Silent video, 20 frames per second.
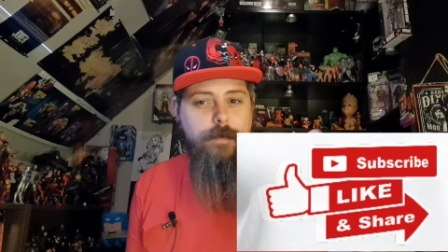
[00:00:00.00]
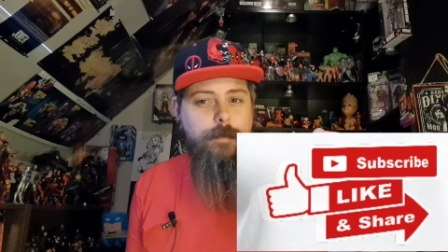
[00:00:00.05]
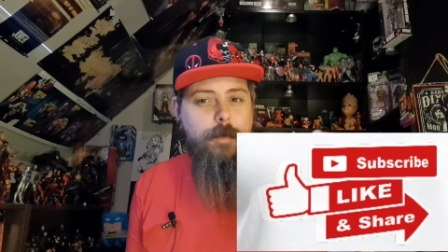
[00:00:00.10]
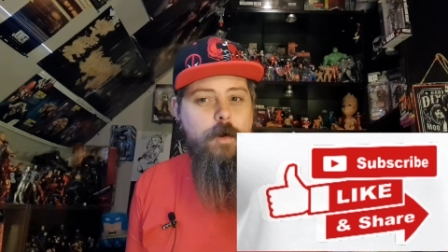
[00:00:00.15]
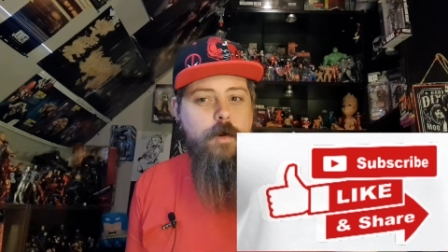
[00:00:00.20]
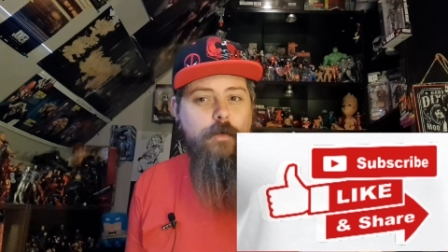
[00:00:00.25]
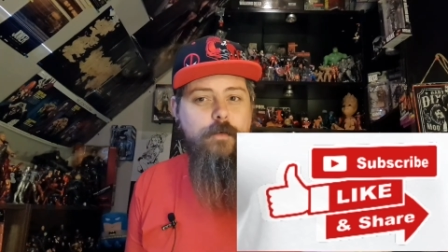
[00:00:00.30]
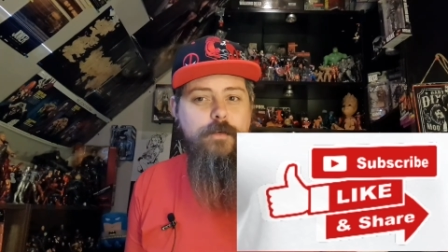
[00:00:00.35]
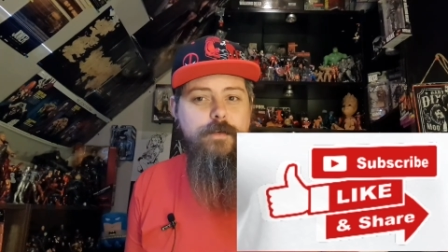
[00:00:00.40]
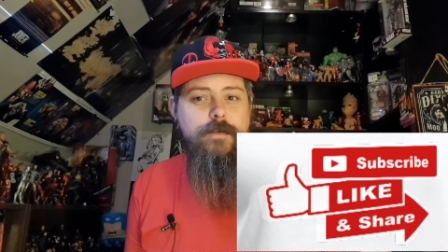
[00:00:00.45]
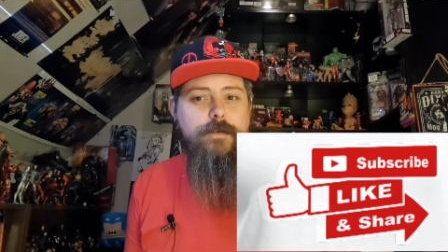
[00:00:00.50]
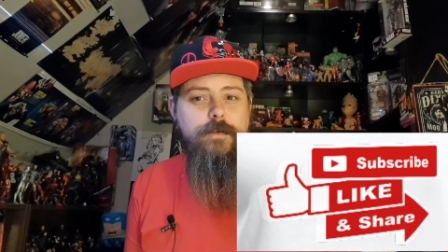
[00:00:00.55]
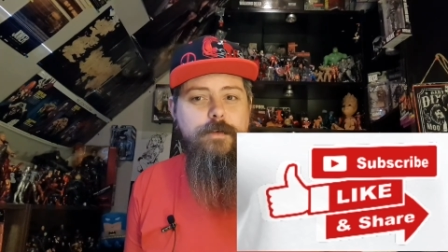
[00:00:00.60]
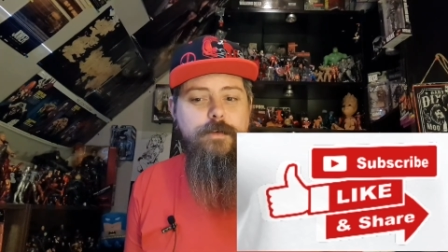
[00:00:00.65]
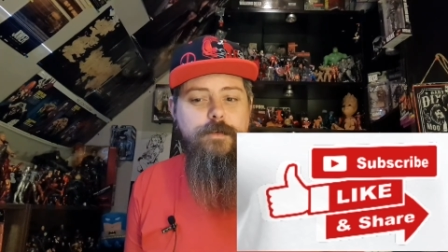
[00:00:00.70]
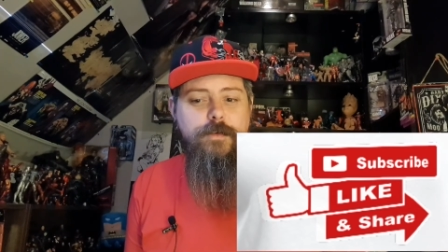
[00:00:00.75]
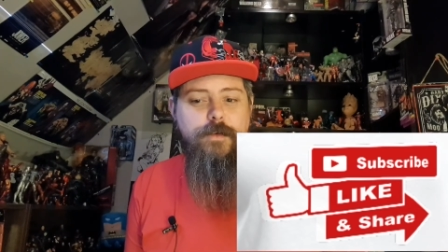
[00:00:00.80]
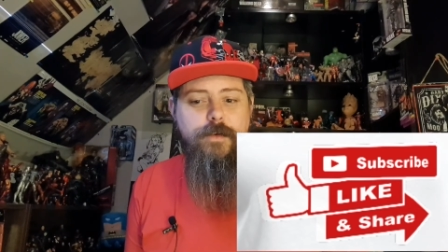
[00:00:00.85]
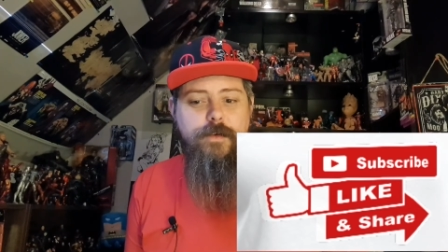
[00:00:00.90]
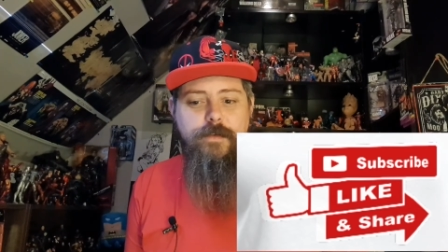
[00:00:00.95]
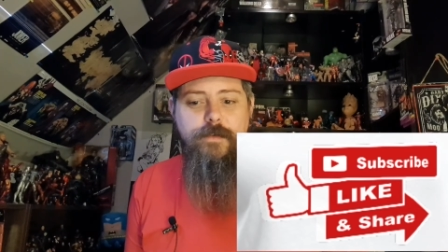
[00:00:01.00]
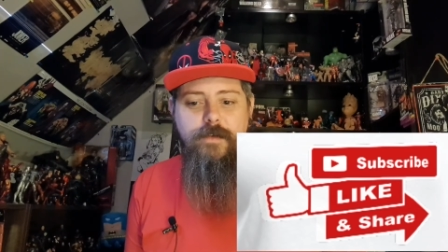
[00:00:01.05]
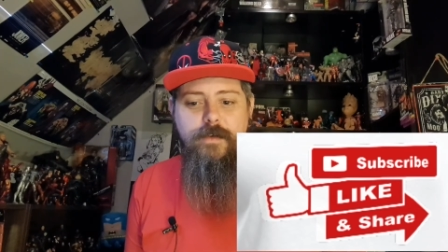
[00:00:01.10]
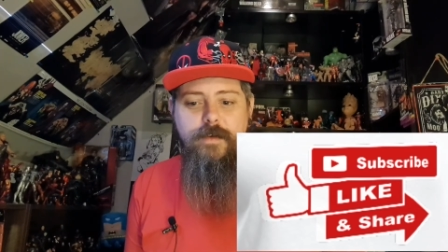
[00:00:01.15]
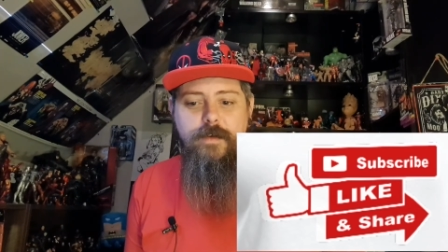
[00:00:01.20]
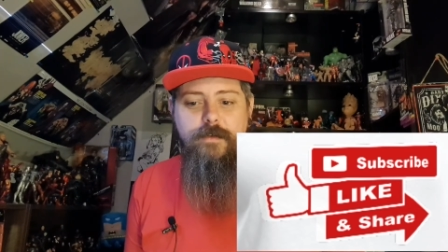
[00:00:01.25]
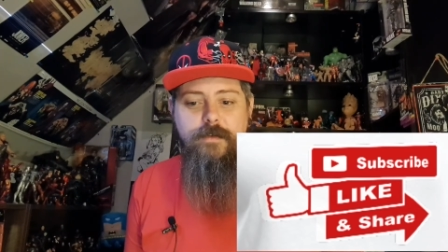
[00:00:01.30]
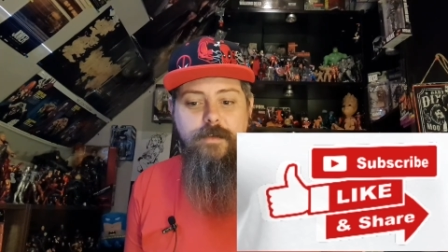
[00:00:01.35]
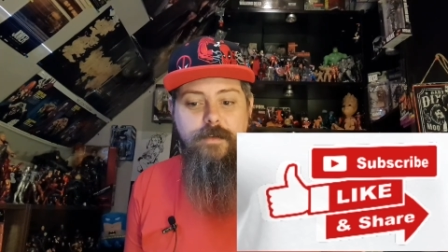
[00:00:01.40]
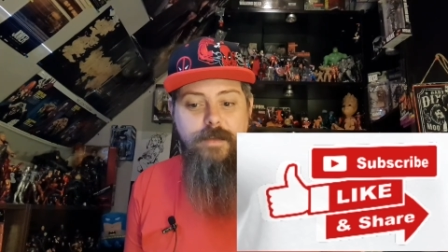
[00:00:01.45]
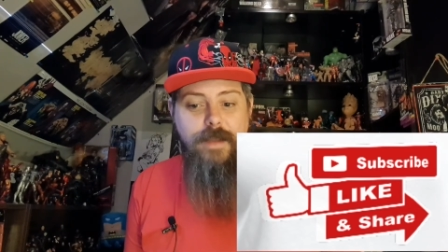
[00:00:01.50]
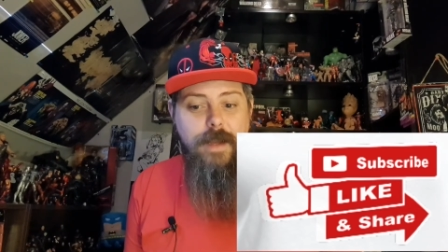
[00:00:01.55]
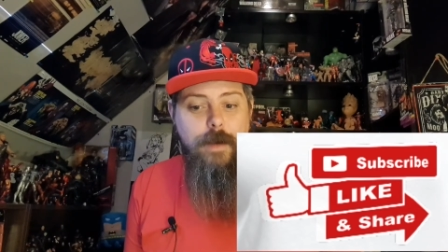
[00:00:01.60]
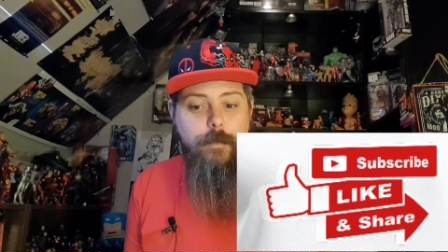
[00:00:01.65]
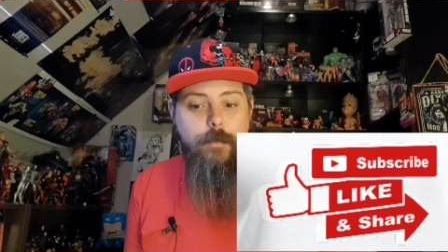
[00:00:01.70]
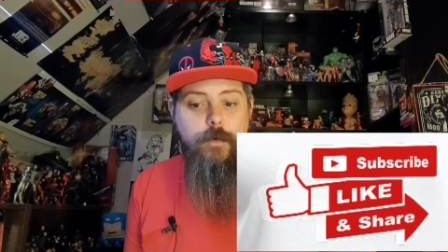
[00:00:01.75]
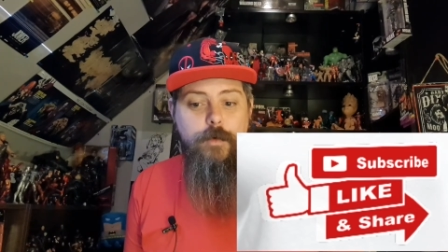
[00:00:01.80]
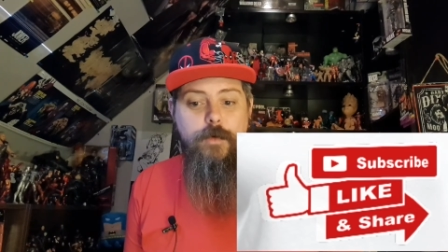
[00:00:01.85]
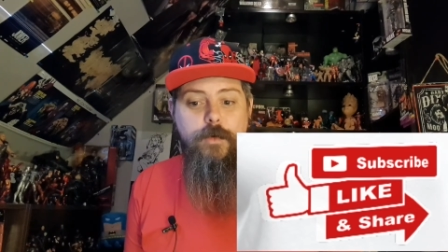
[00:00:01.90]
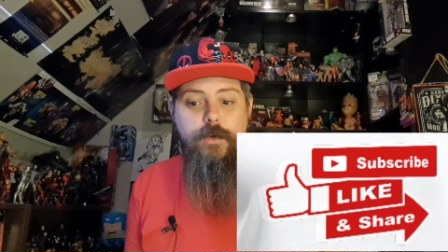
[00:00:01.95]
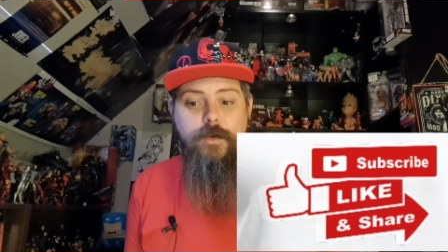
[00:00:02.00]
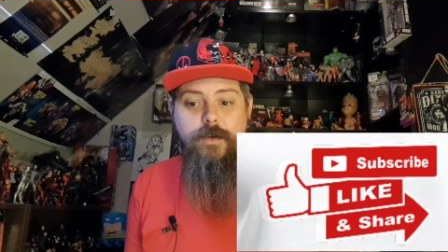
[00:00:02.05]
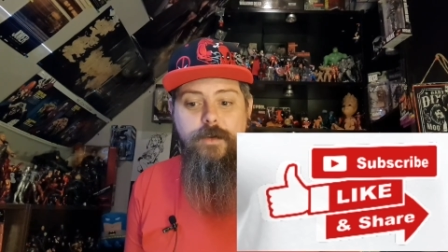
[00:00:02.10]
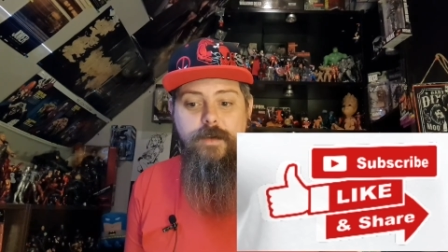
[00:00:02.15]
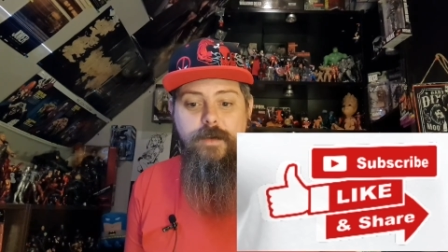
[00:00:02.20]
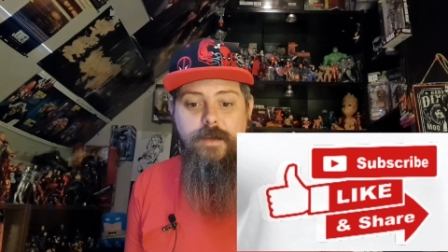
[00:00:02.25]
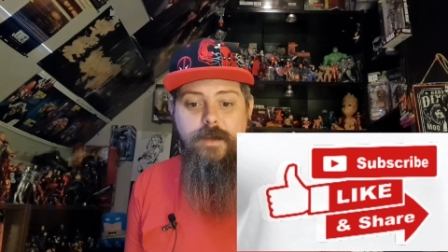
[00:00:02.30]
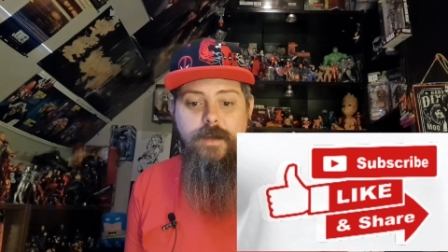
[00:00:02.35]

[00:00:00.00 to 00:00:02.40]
up horror a good idea? Did that work?